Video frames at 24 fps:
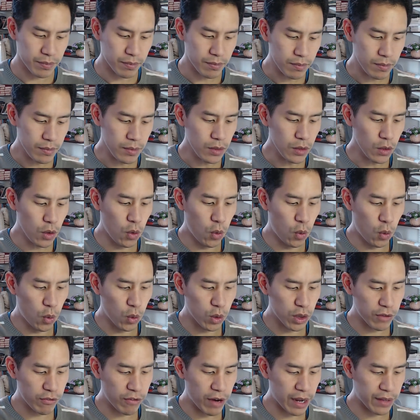all
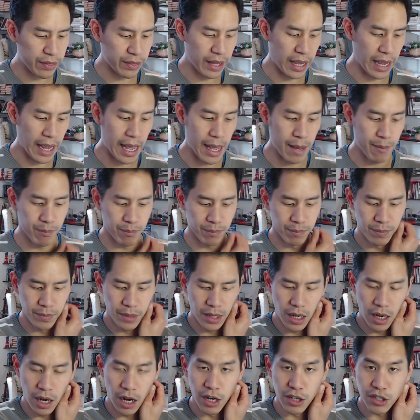around the hem
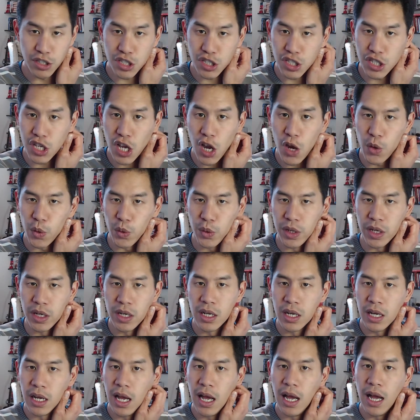are sewn
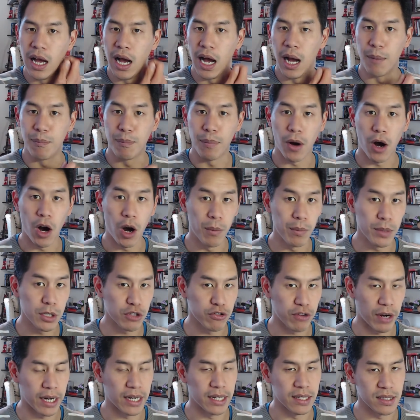
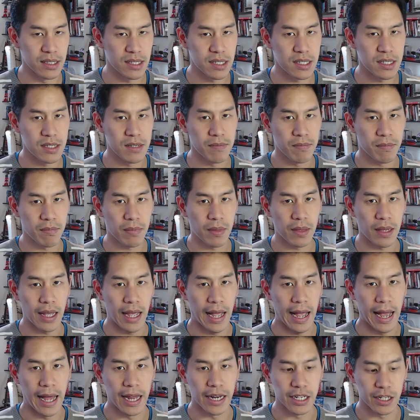pomegranates
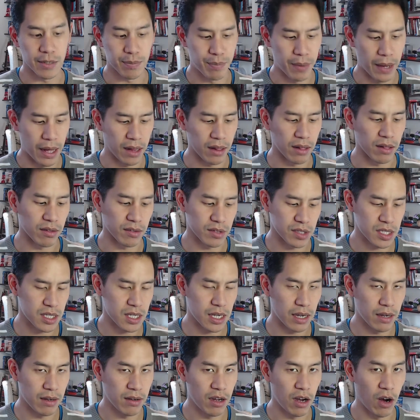and bells,
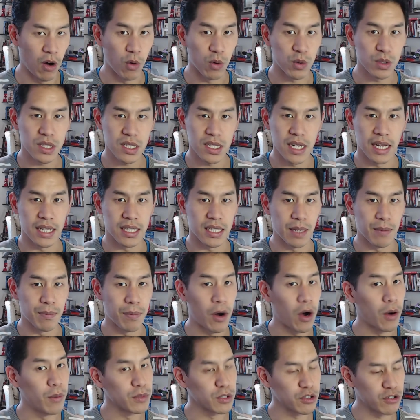alternating
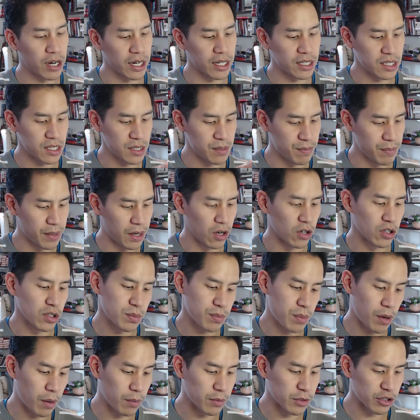pomegranates and bells.
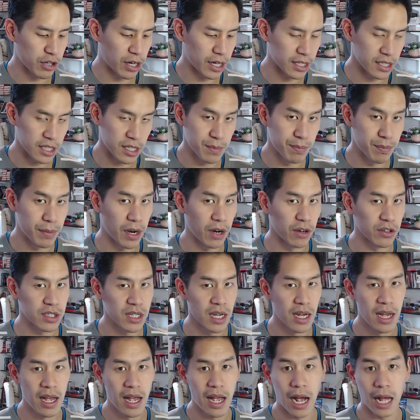
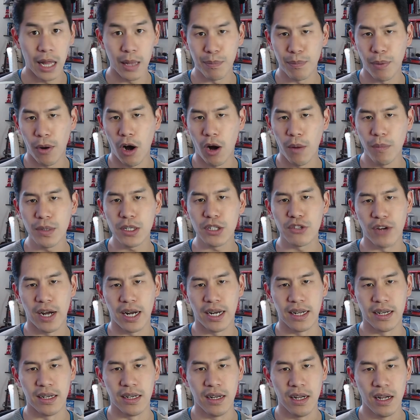And the pomegranate,
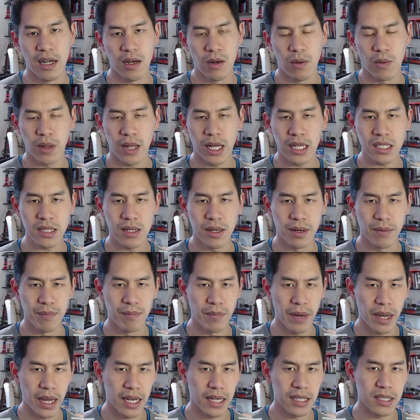well, that's an
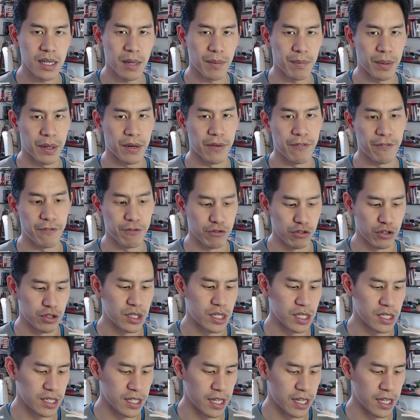amazing bit of fruit, isn't it?